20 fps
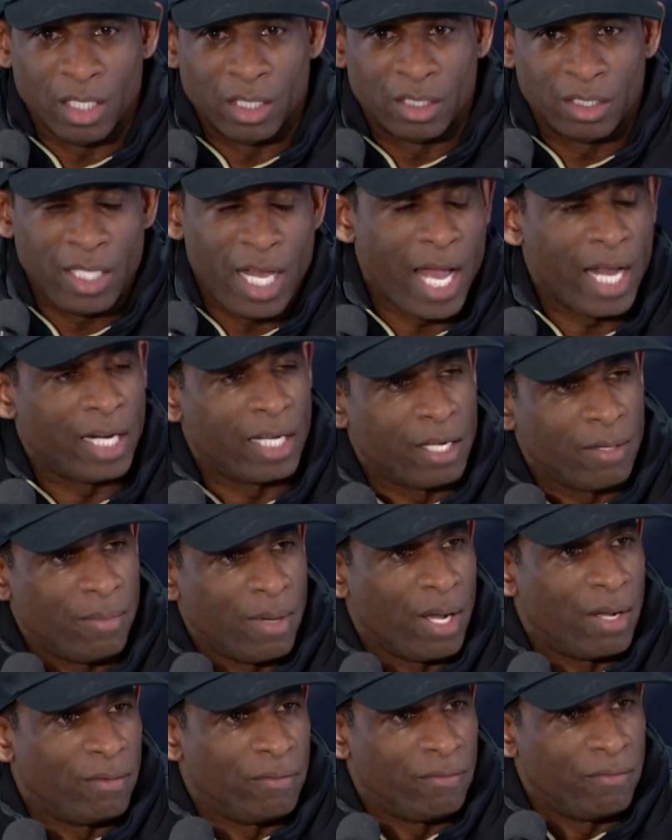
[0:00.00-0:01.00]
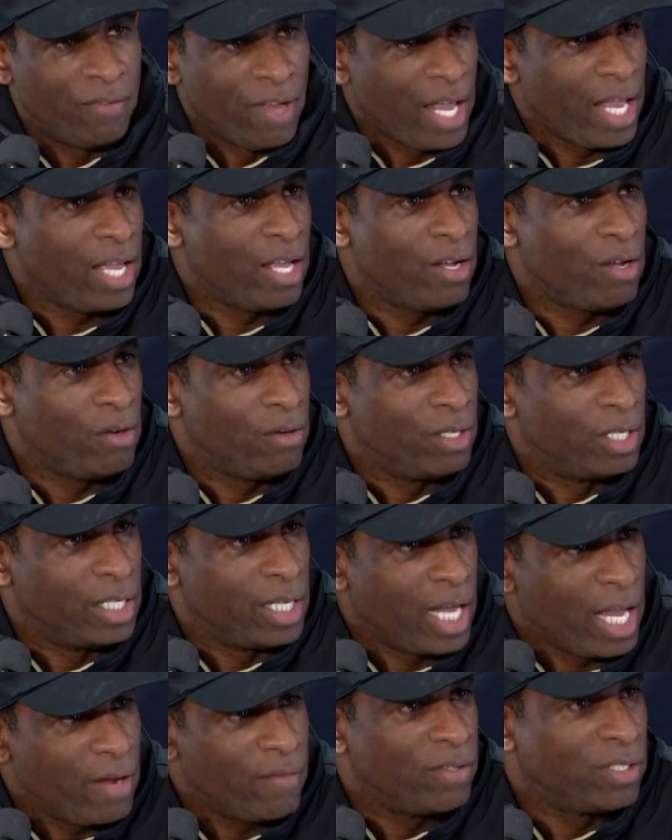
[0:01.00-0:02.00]
ecstatic about Vail
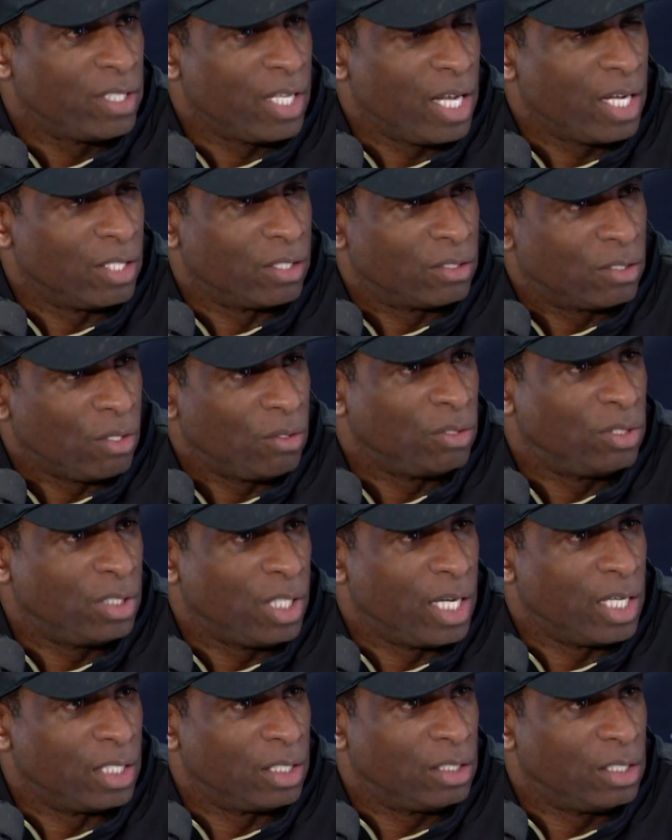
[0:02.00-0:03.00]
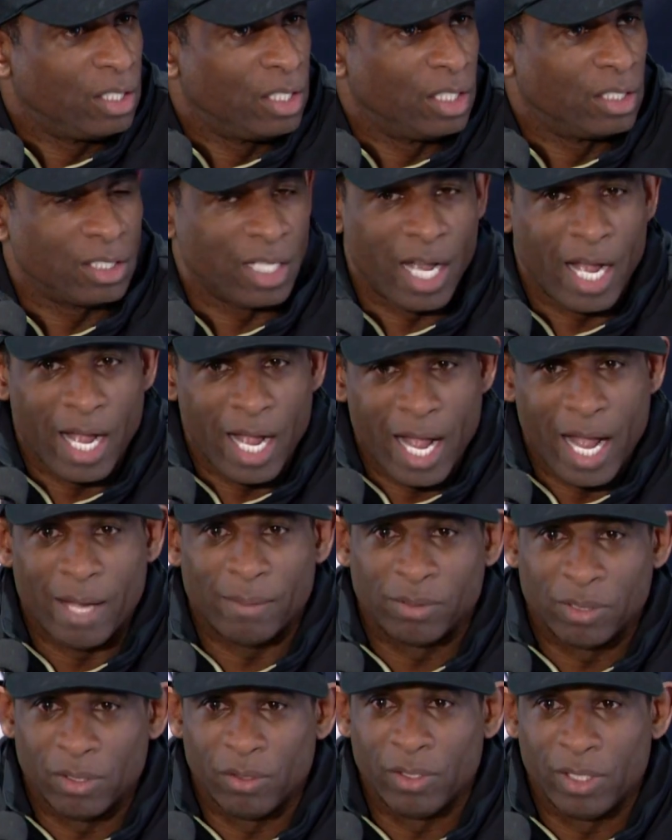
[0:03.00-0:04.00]
and everything associated to this. I
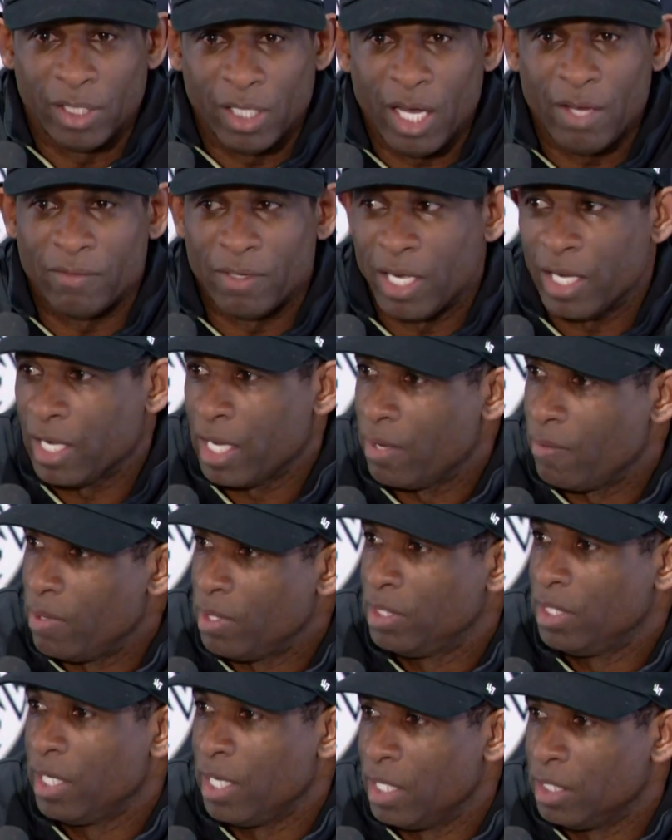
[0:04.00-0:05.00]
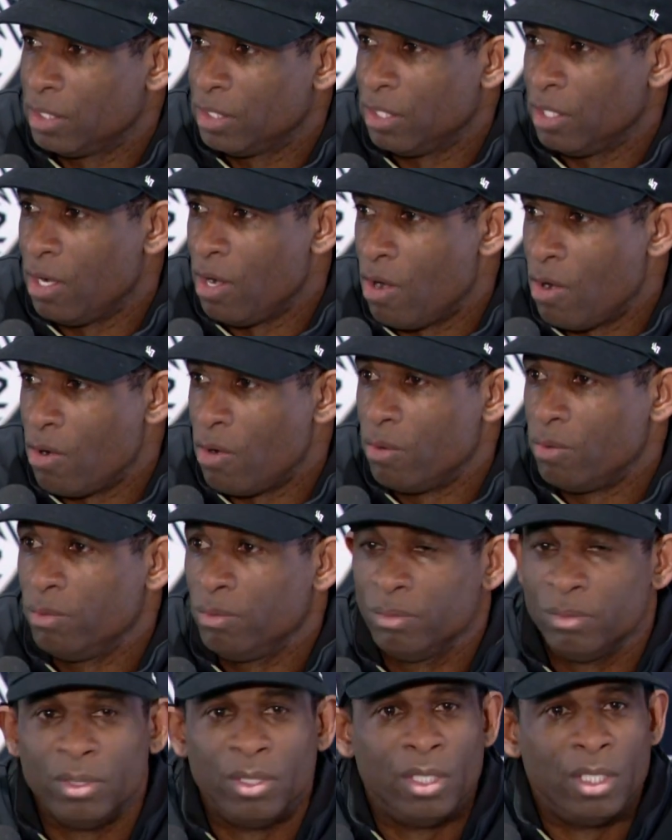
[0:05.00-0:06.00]
absolutely love it. I can't wait to get into a
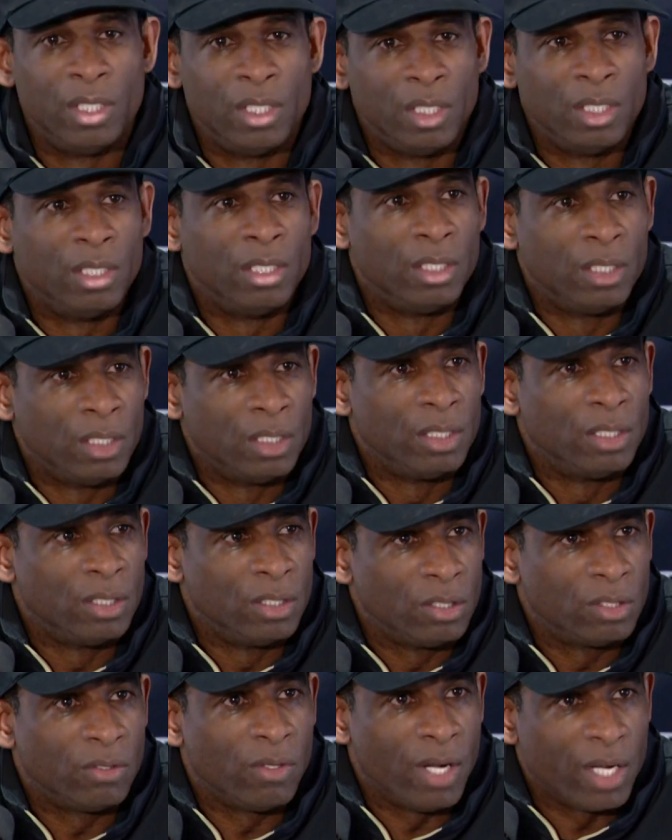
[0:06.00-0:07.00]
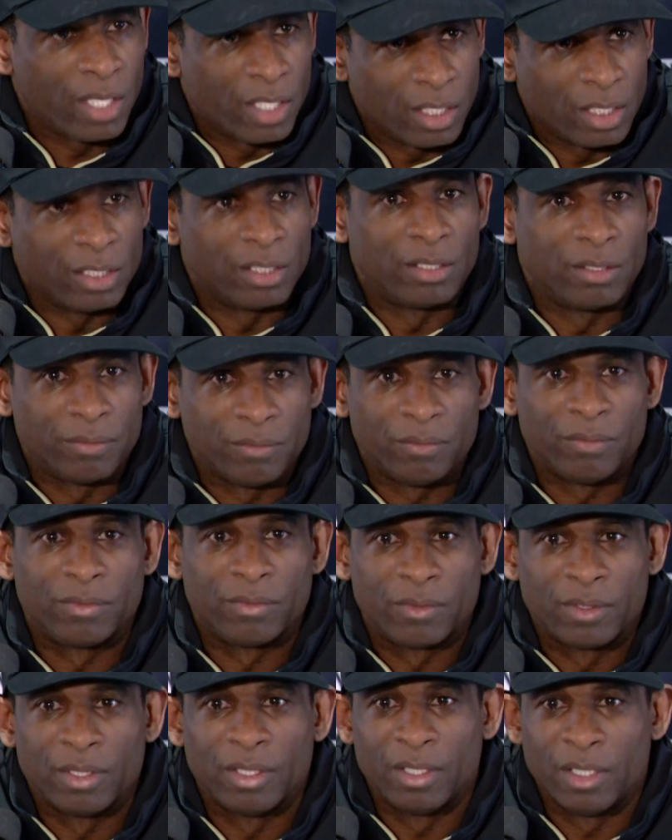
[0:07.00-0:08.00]
home so I could
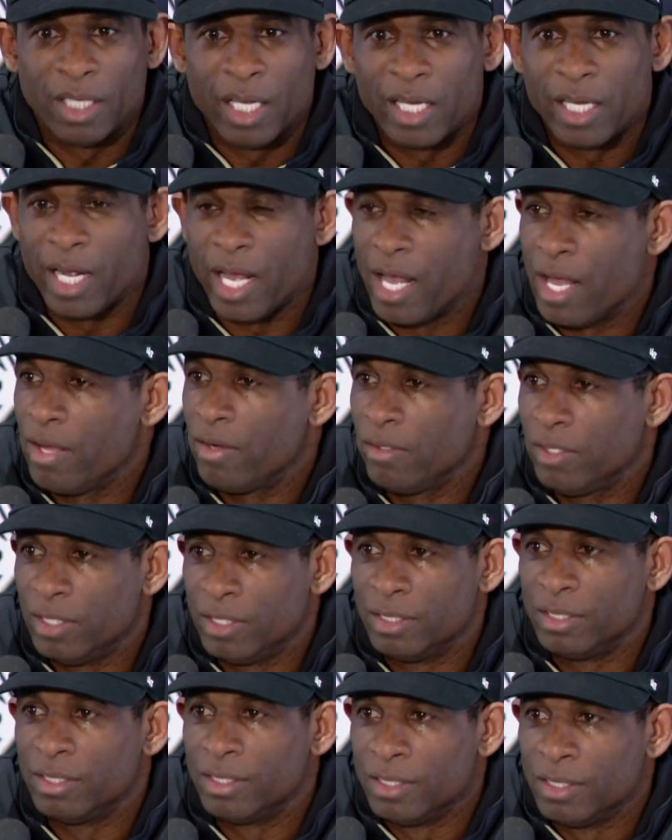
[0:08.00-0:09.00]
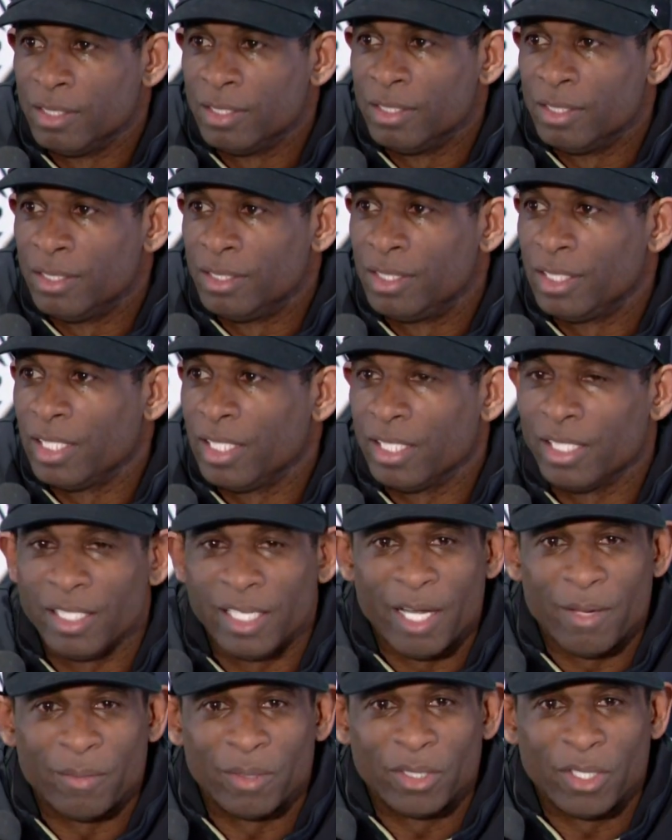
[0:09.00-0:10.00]
lay down and
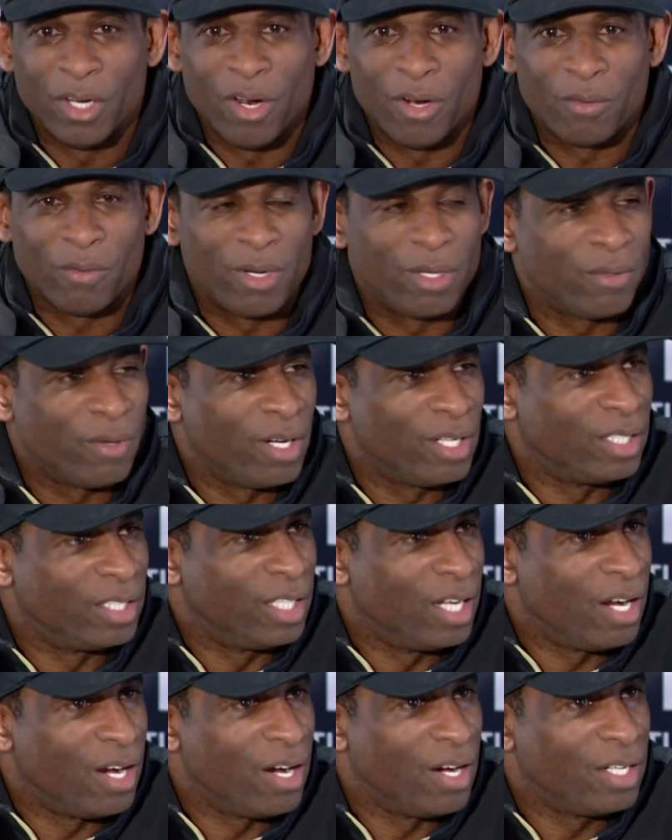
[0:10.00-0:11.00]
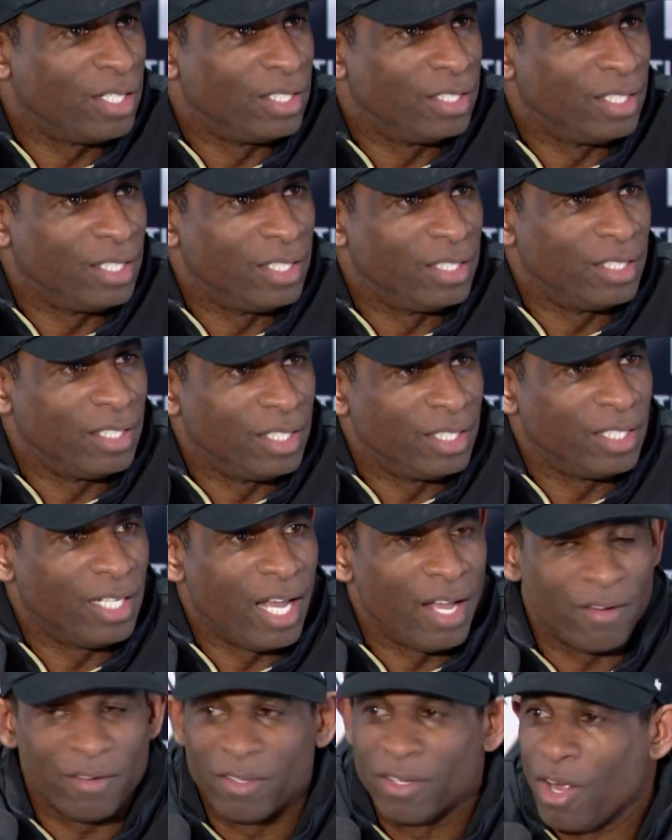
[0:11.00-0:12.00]
chill and have my dog run around the yard and, and, and
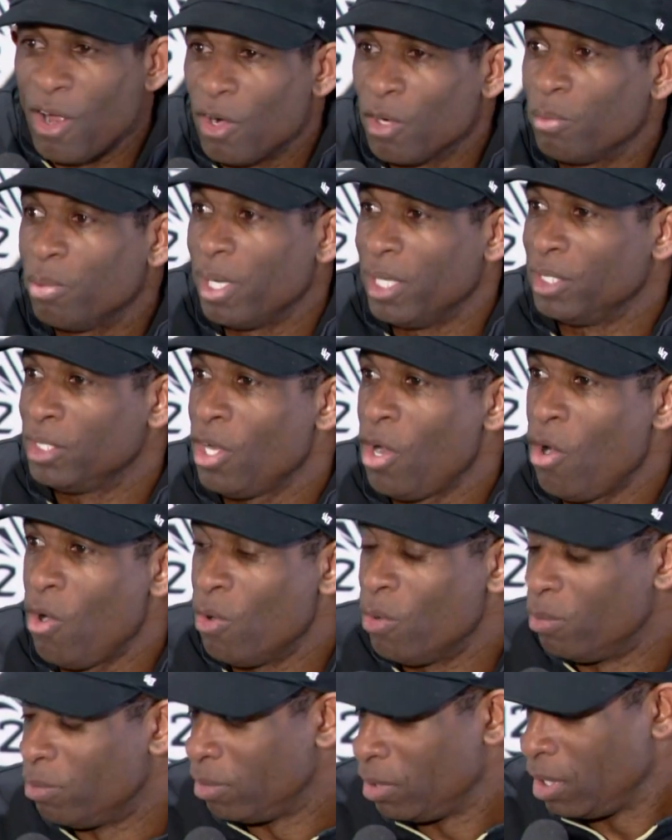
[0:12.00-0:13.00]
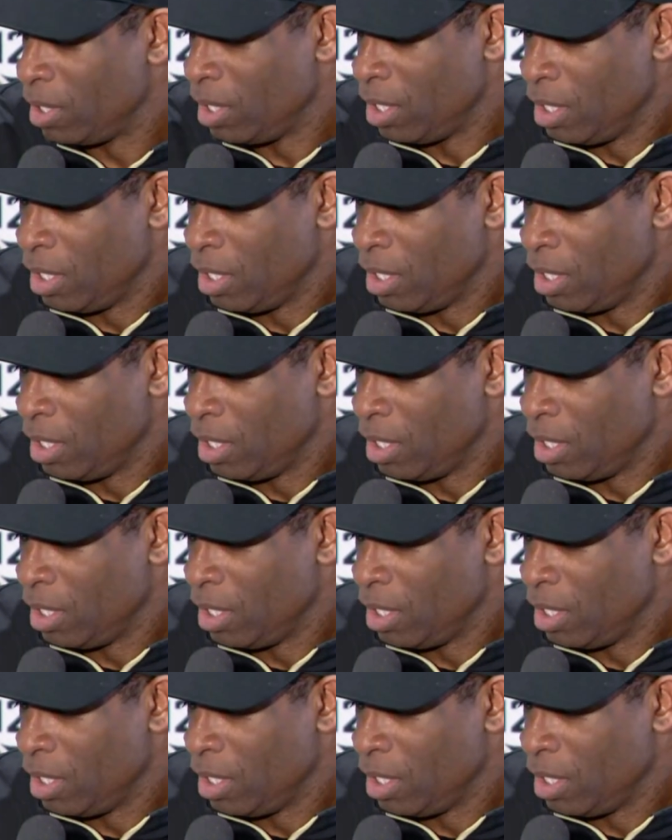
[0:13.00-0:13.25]
have, call the place home.